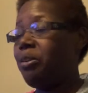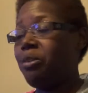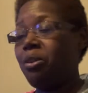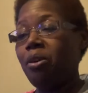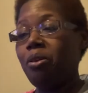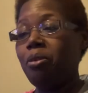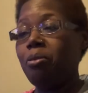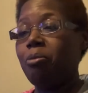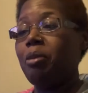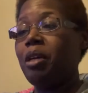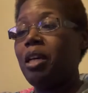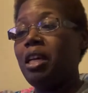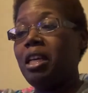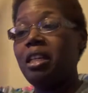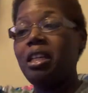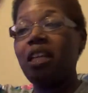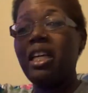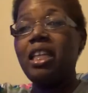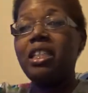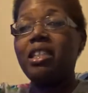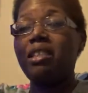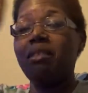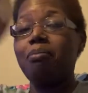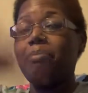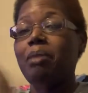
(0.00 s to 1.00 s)
on them, that
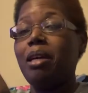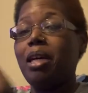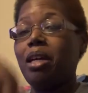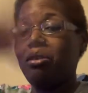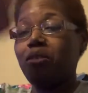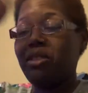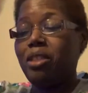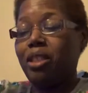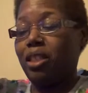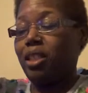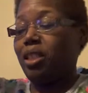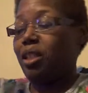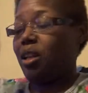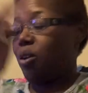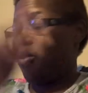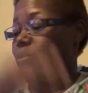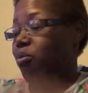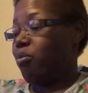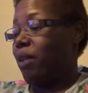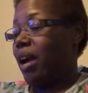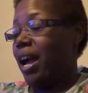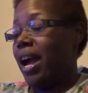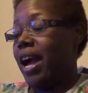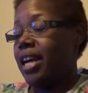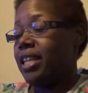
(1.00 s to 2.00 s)
smell just gonna
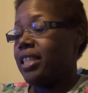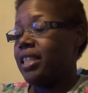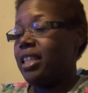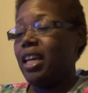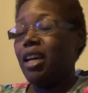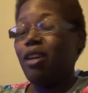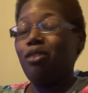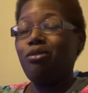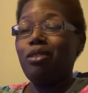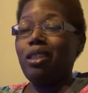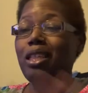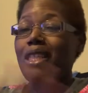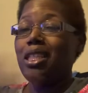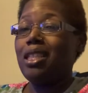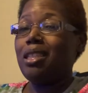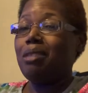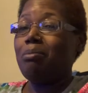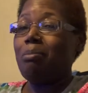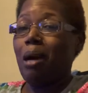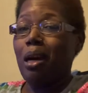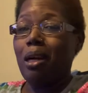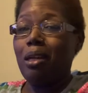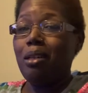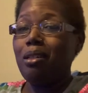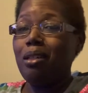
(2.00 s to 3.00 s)
rise. And they gonna think it's
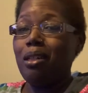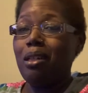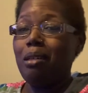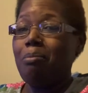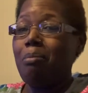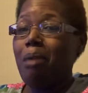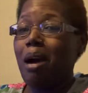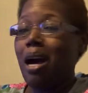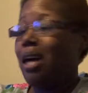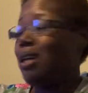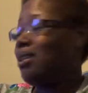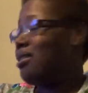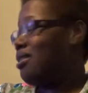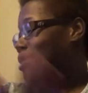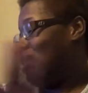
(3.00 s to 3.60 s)
my cookie box.